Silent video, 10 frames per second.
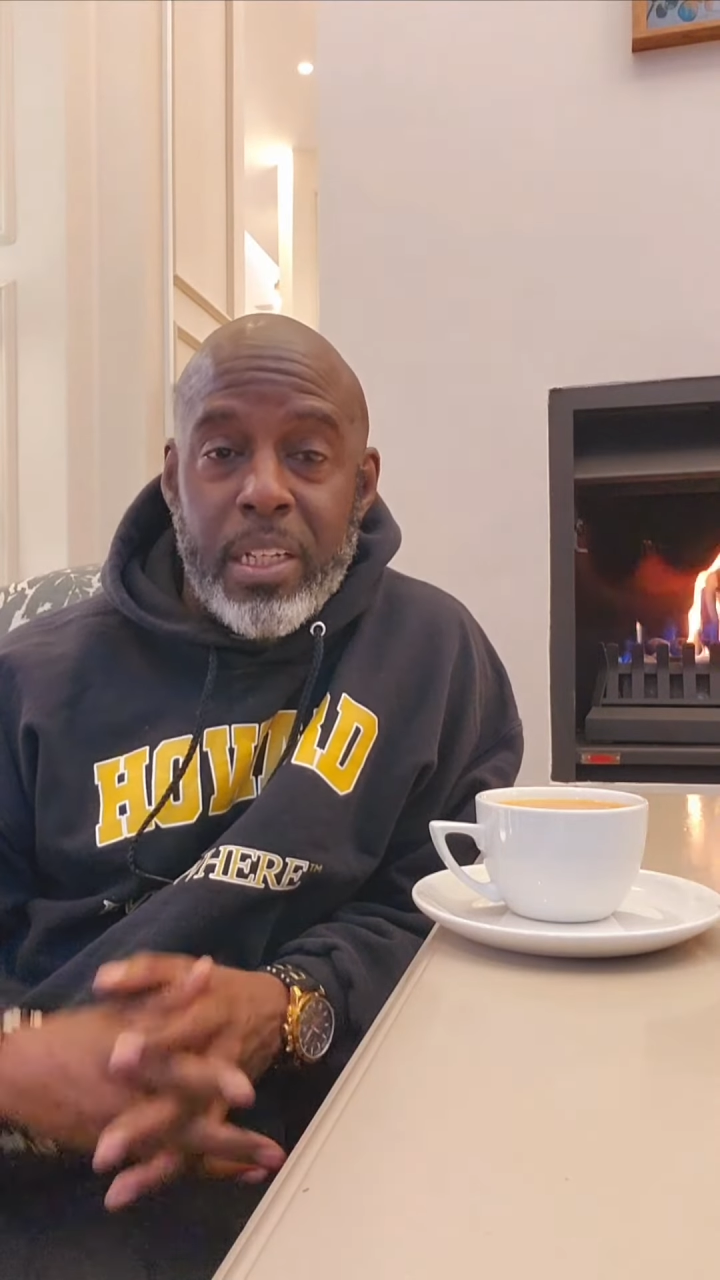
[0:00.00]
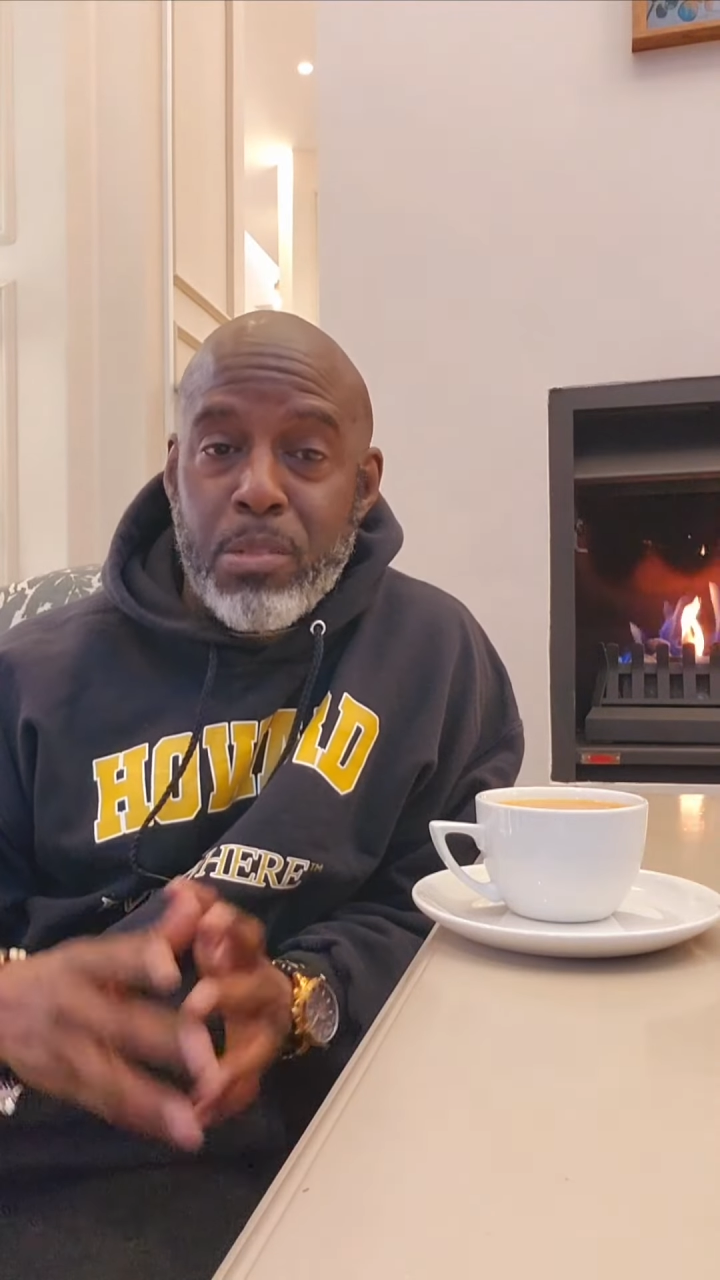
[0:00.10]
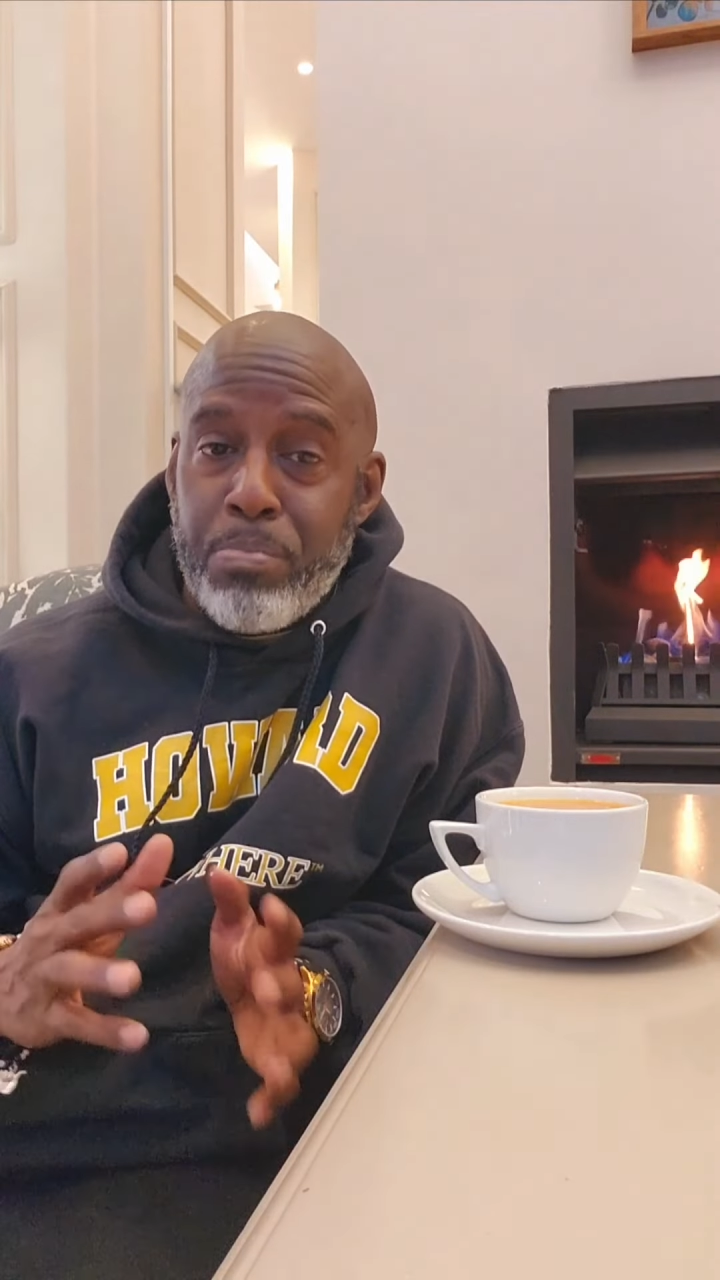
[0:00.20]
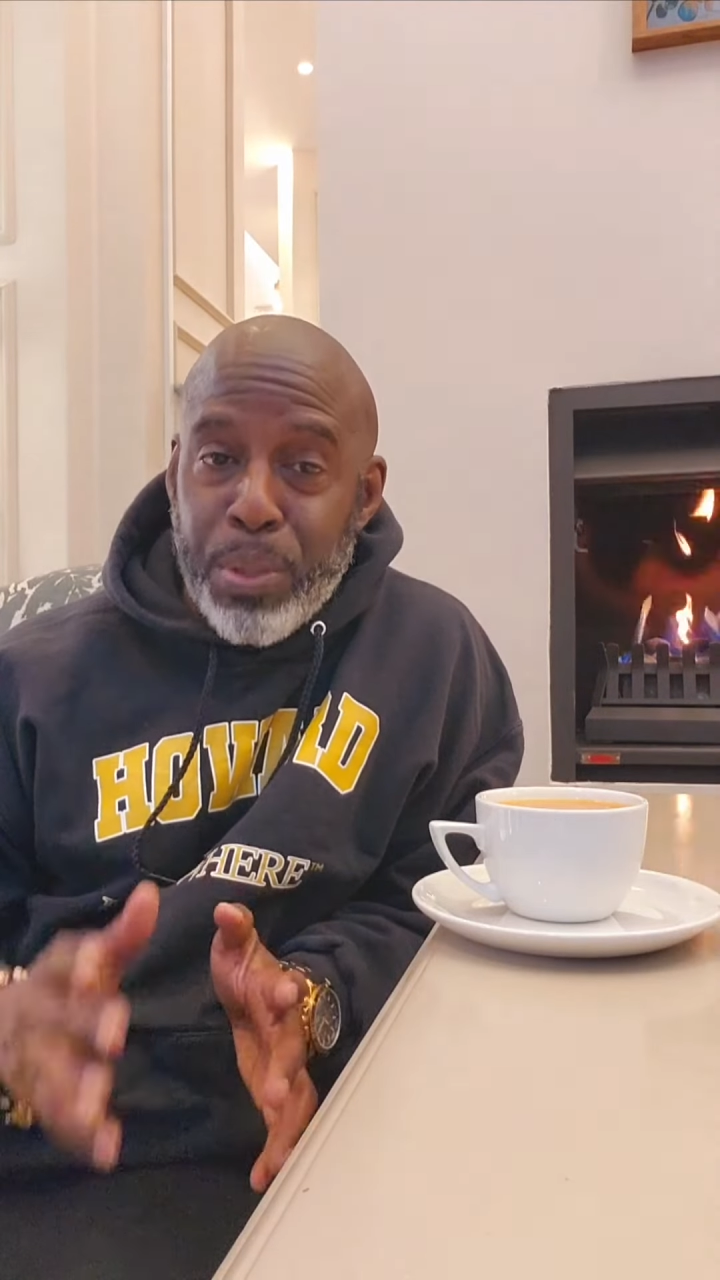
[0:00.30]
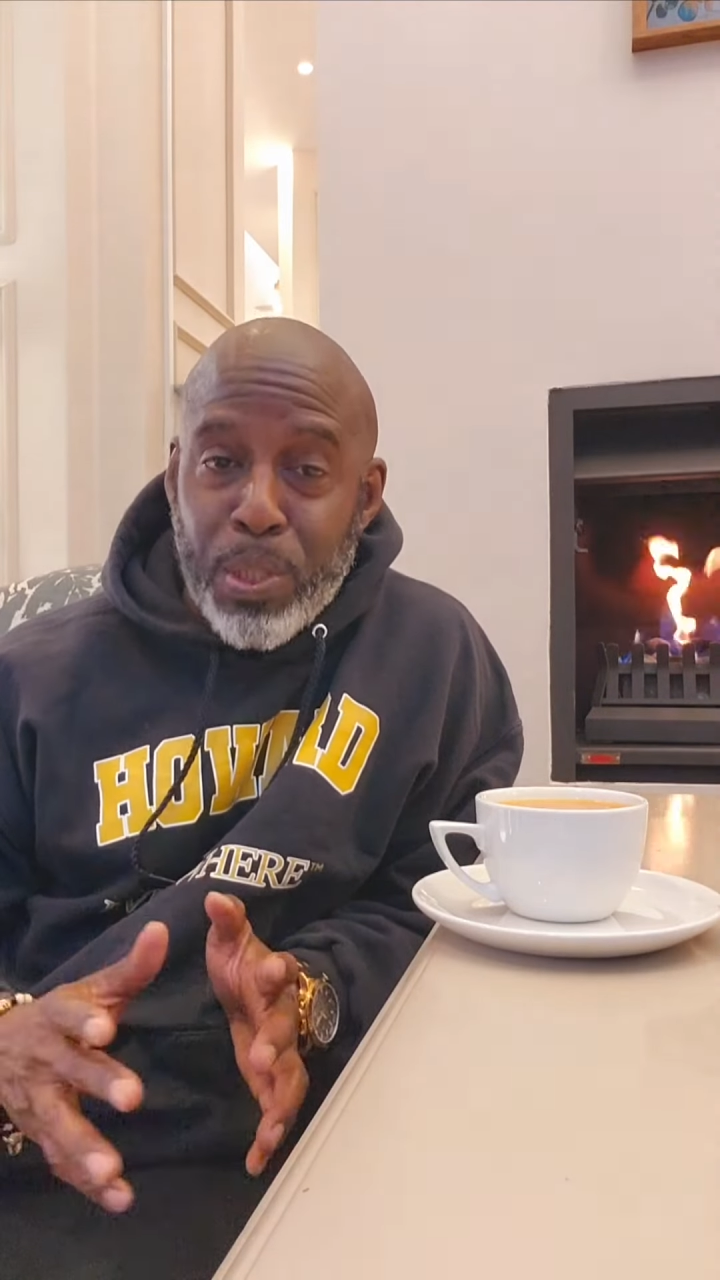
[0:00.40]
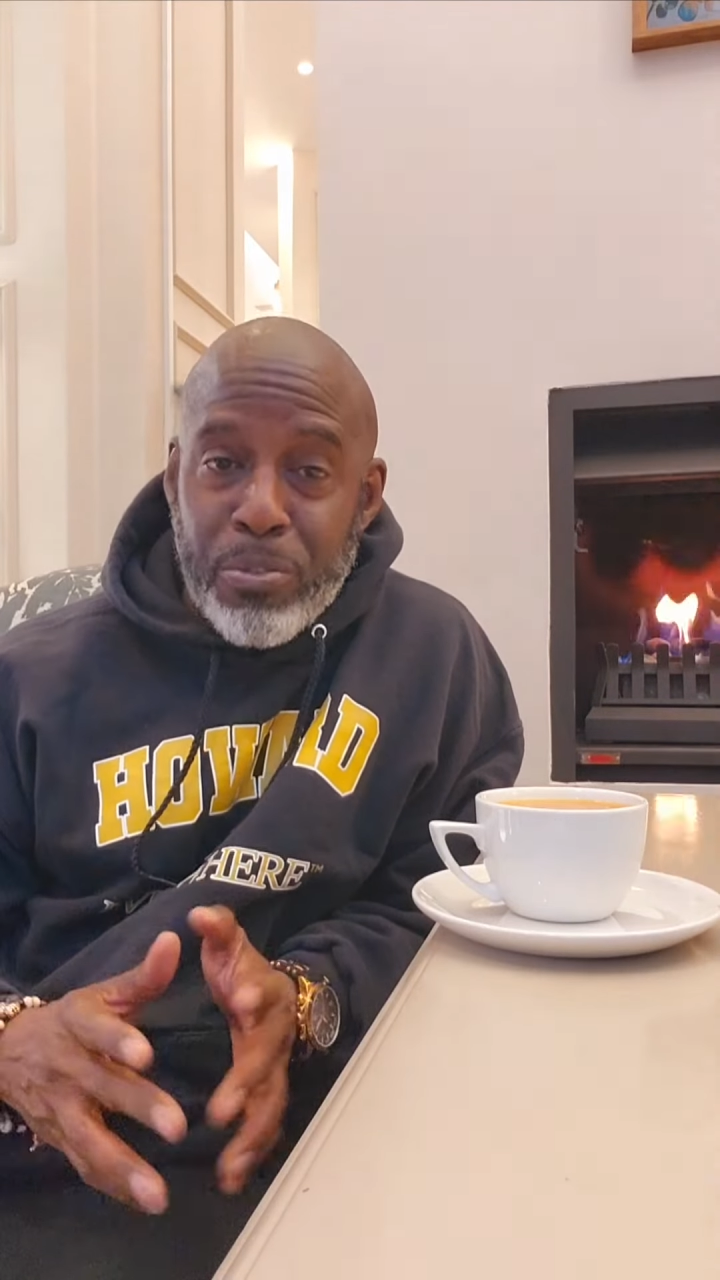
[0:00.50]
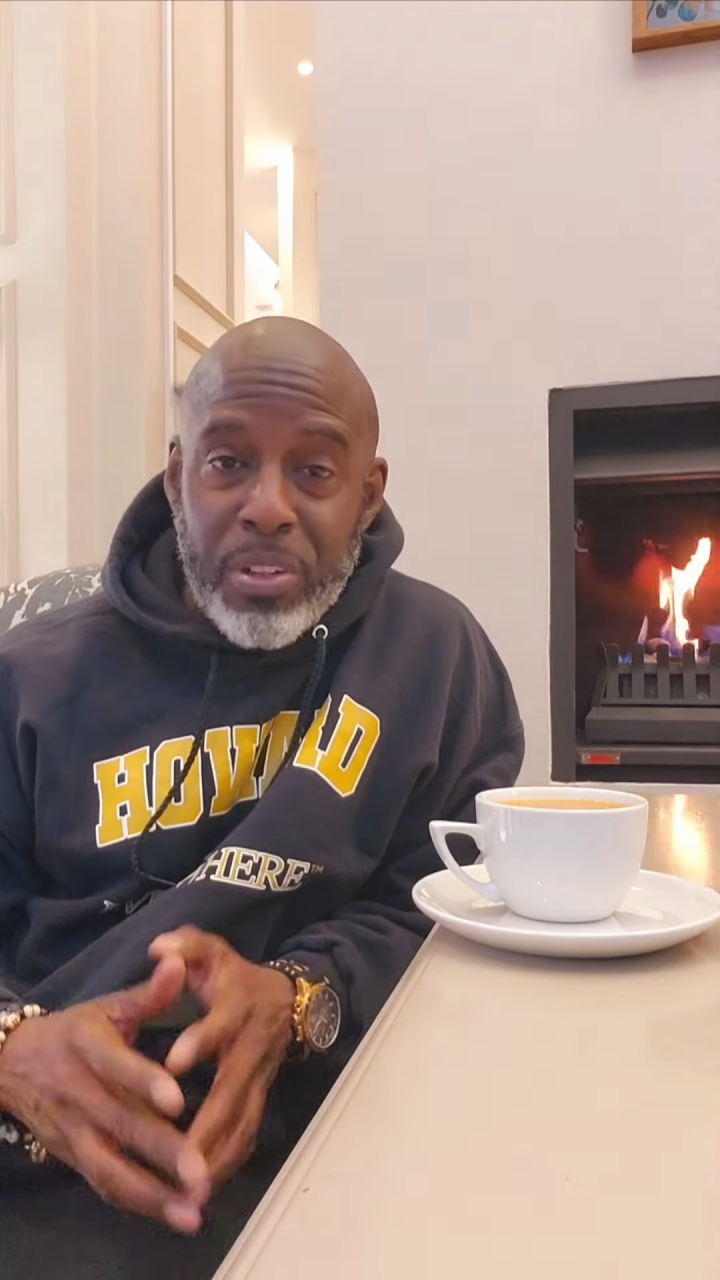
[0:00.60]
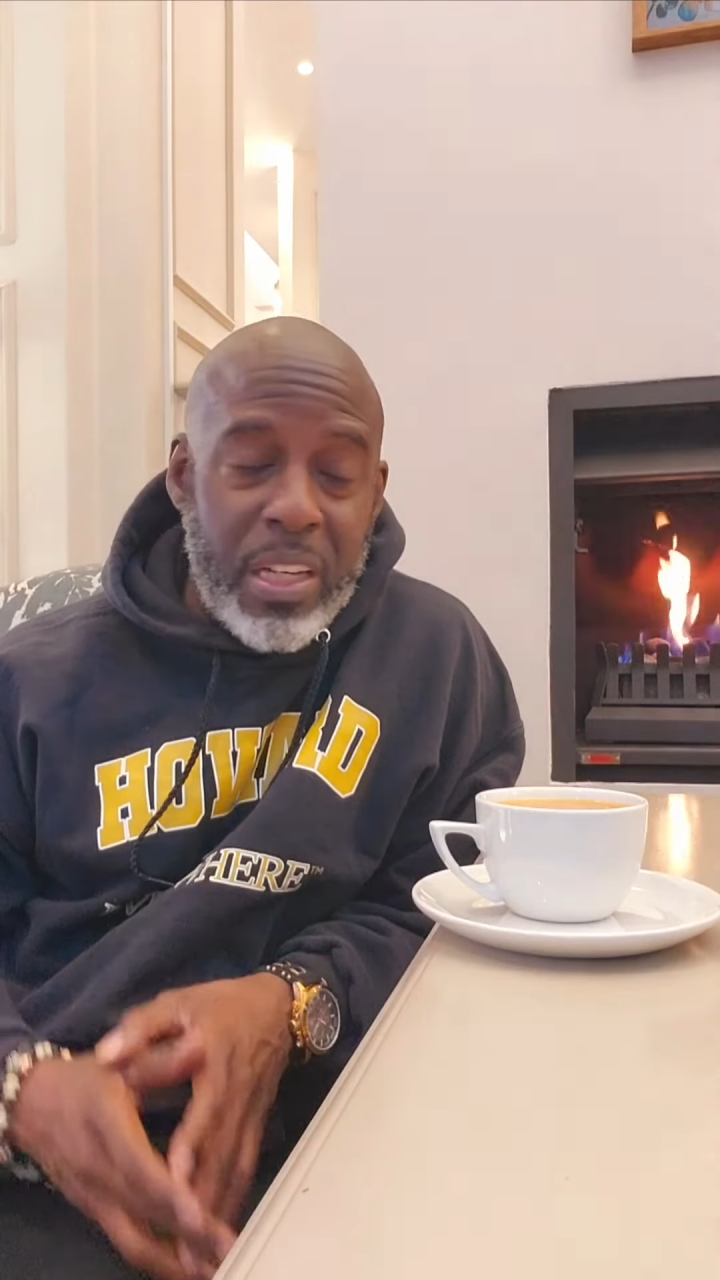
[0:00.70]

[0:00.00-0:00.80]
It is beautiful